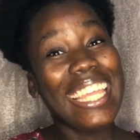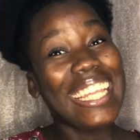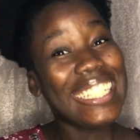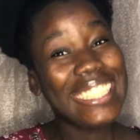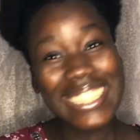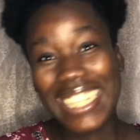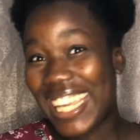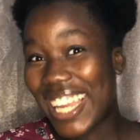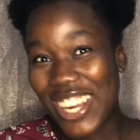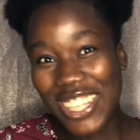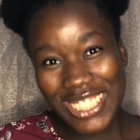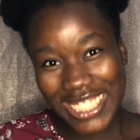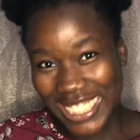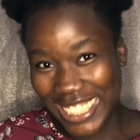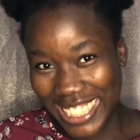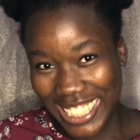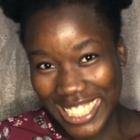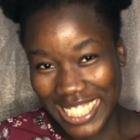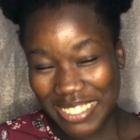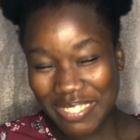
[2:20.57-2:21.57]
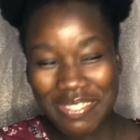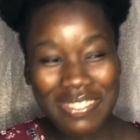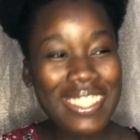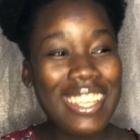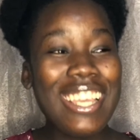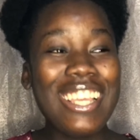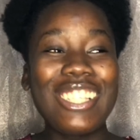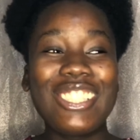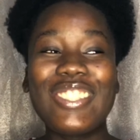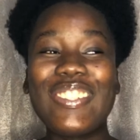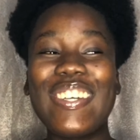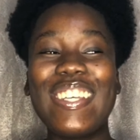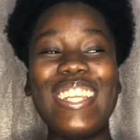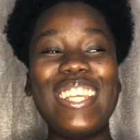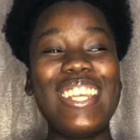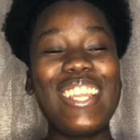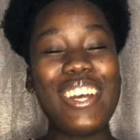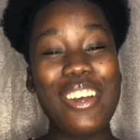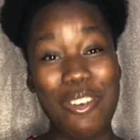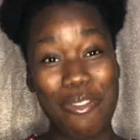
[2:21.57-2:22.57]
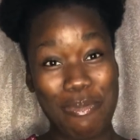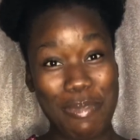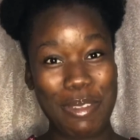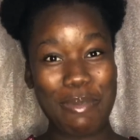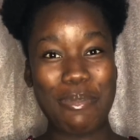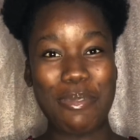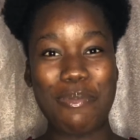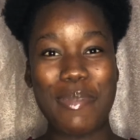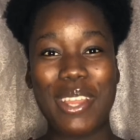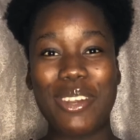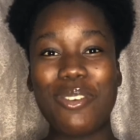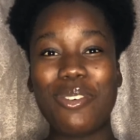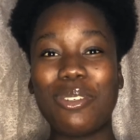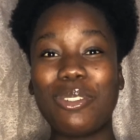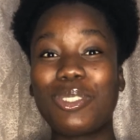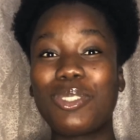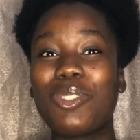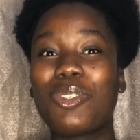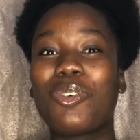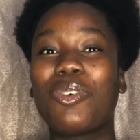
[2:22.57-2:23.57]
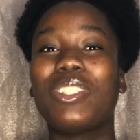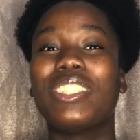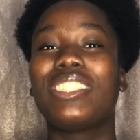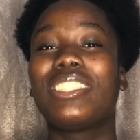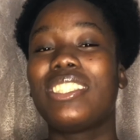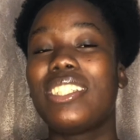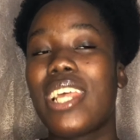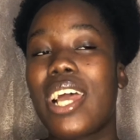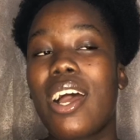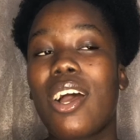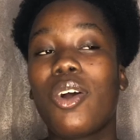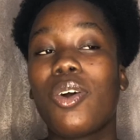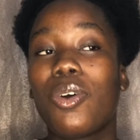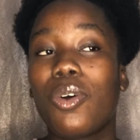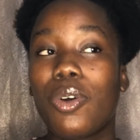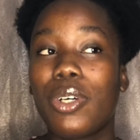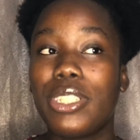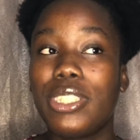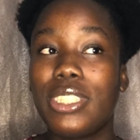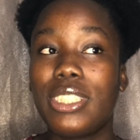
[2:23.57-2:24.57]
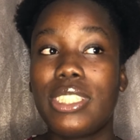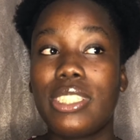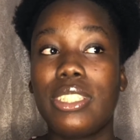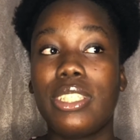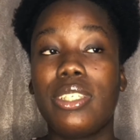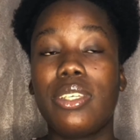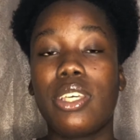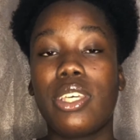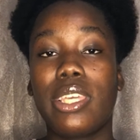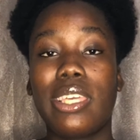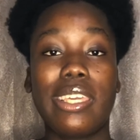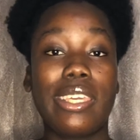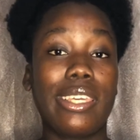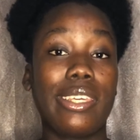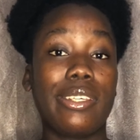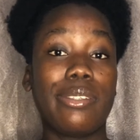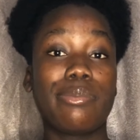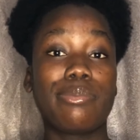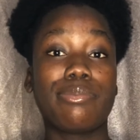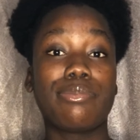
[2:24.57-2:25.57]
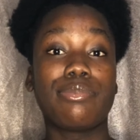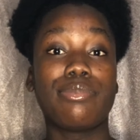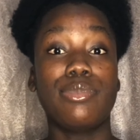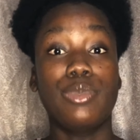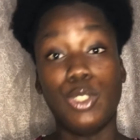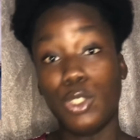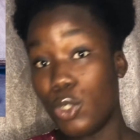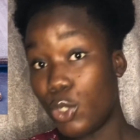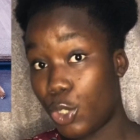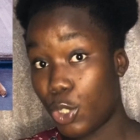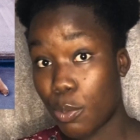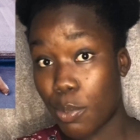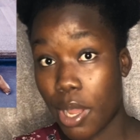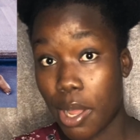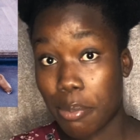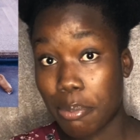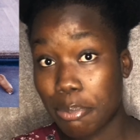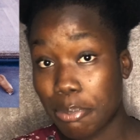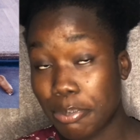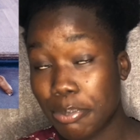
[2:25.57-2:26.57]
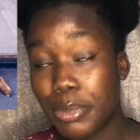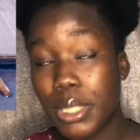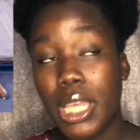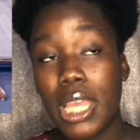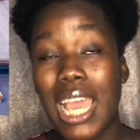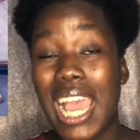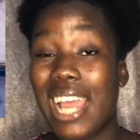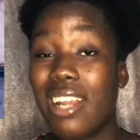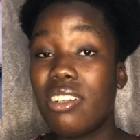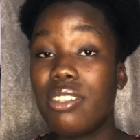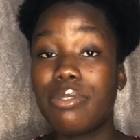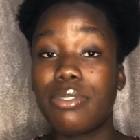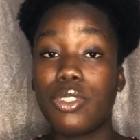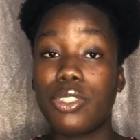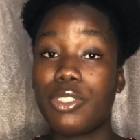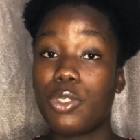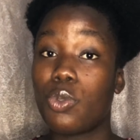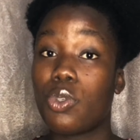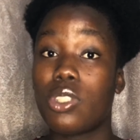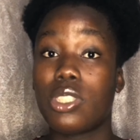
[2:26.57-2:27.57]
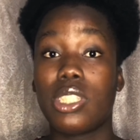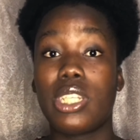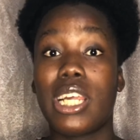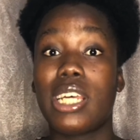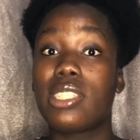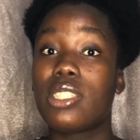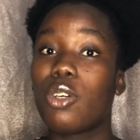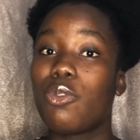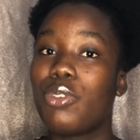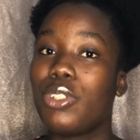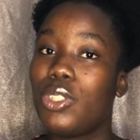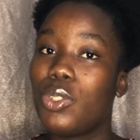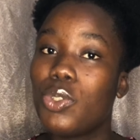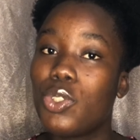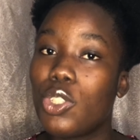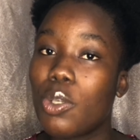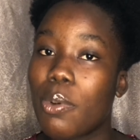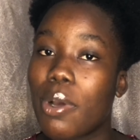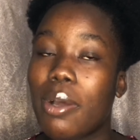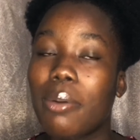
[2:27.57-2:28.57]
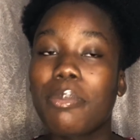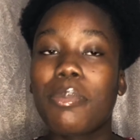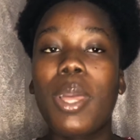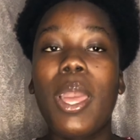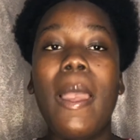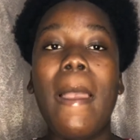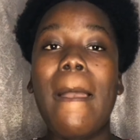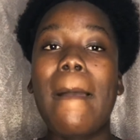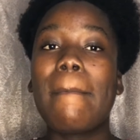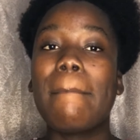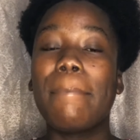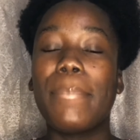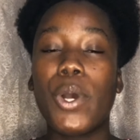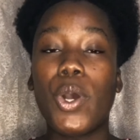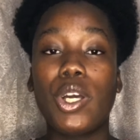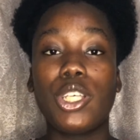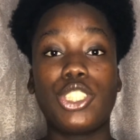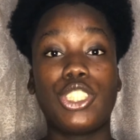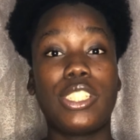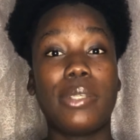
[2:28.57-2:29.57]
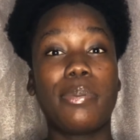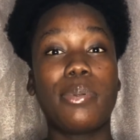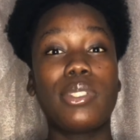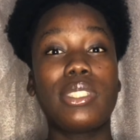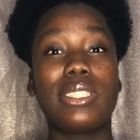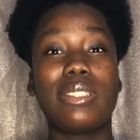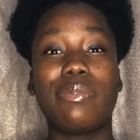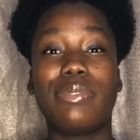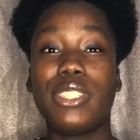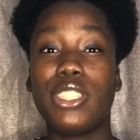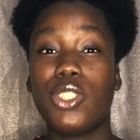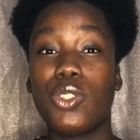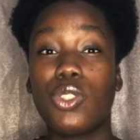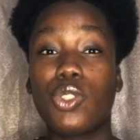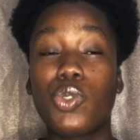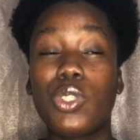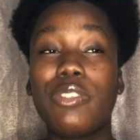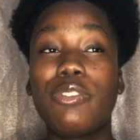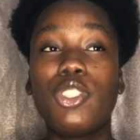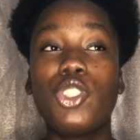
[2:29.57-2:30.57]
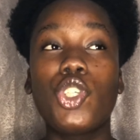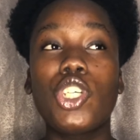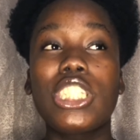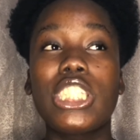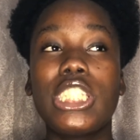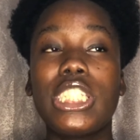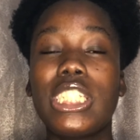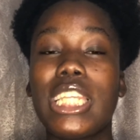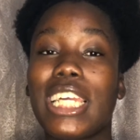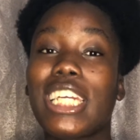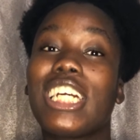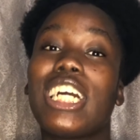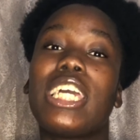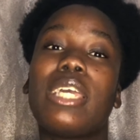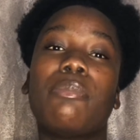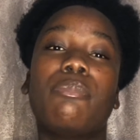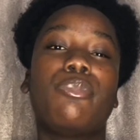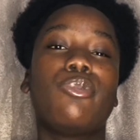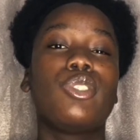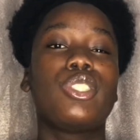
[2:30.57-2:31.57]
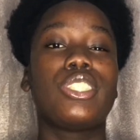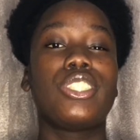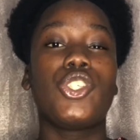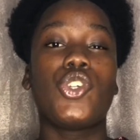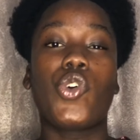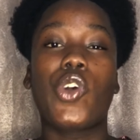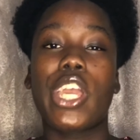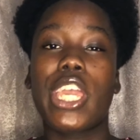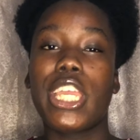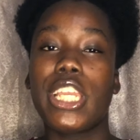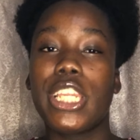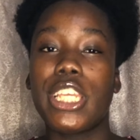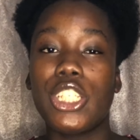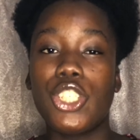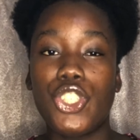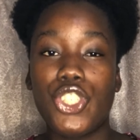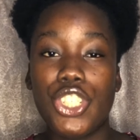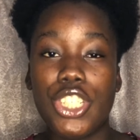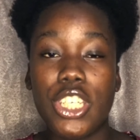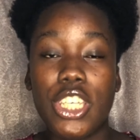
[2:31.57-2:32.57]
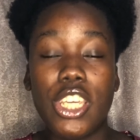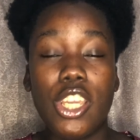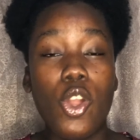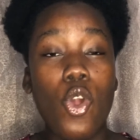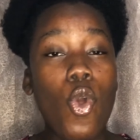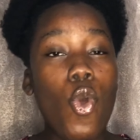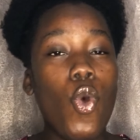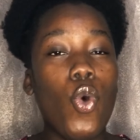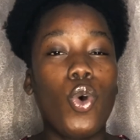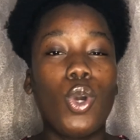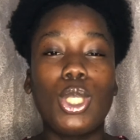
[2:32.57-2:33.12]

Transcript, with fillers: the oddity so a lot of people might not also consider Oddity a YouTuber. I don't even know if she would consider herself a YouTuber. But she posts a video. So if you just need like a boost in your energy or